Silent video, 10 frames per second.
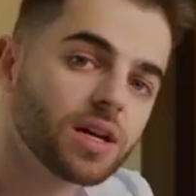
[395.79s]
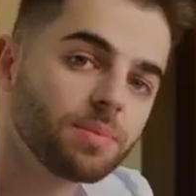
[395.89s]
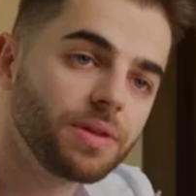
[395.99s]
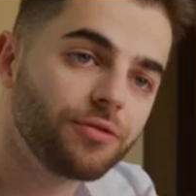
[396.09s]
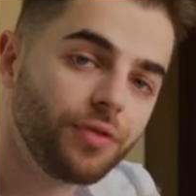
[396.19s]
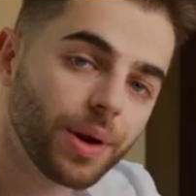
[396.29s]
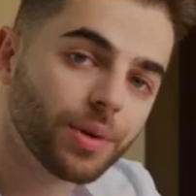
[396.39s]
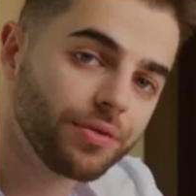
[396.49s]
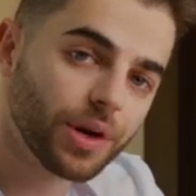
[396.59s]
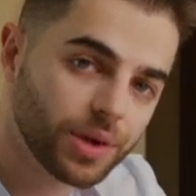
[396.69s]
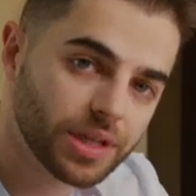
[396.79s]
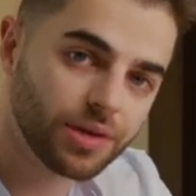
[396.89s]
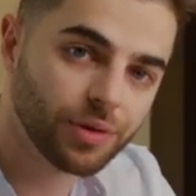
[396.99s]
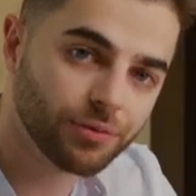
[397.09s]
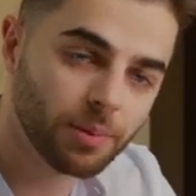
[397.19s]
gonna be very, very
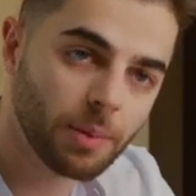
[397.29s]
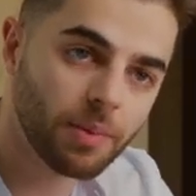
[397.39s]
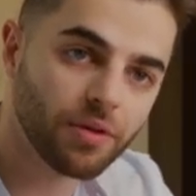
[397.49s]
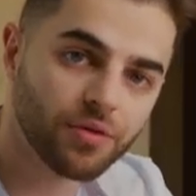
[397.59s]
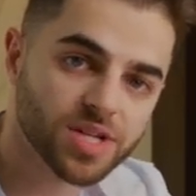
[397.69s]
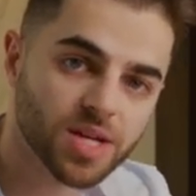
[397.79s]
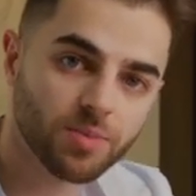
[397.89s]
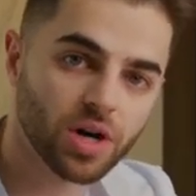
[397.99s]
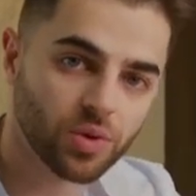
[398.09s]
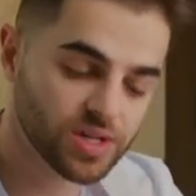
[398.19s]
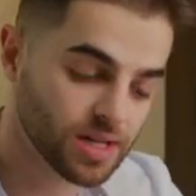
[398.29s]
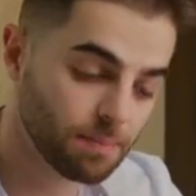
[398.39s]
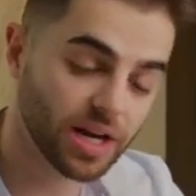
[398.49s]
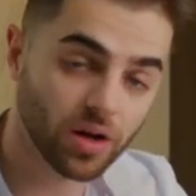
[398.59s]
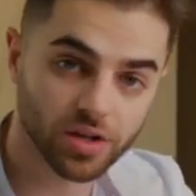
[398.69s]
different from a bubble for someone who is a
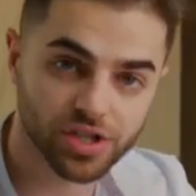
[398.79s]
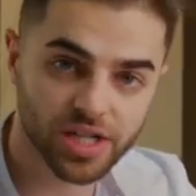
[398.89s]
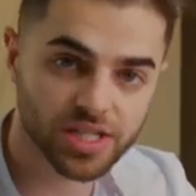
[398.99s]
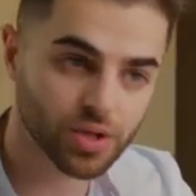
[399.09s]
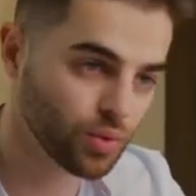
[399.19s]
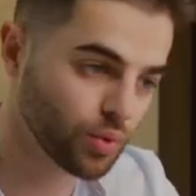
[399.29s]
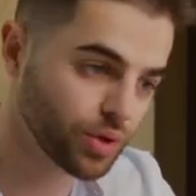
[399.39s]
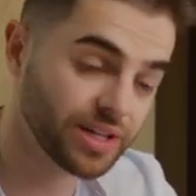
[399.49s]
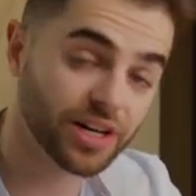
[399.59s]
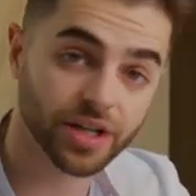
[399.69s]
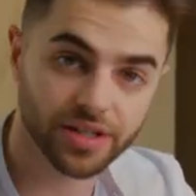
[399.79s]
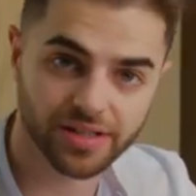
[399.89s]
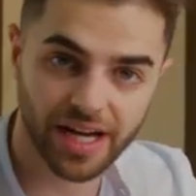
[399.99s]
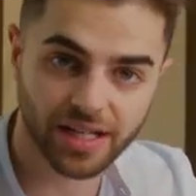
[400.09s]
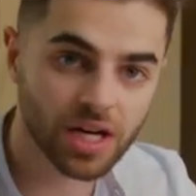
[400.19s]
biologist or an
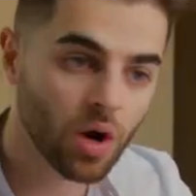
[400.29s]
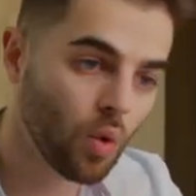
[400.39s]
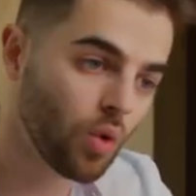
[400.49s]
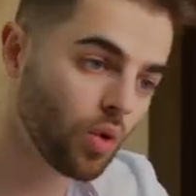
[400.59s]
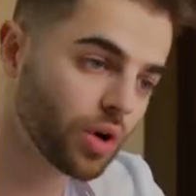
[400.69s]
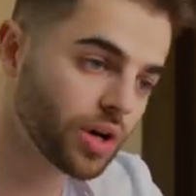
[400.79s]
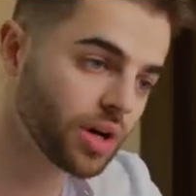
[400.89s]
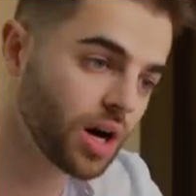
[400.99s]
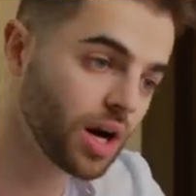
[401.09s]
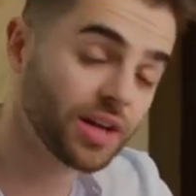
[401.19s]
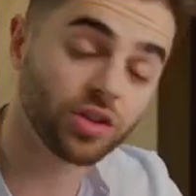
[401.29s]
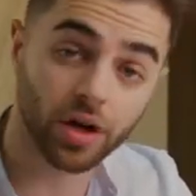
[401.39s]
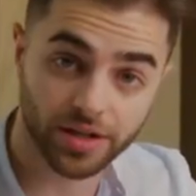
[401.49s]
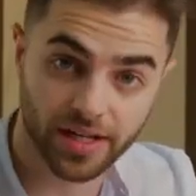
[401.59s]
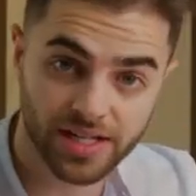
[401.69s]
architect or an
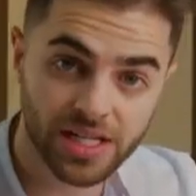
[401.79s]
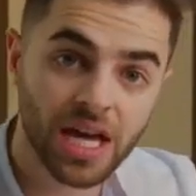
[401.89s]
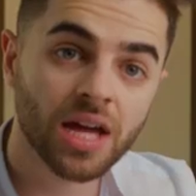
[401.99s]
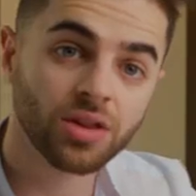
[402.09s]
artist.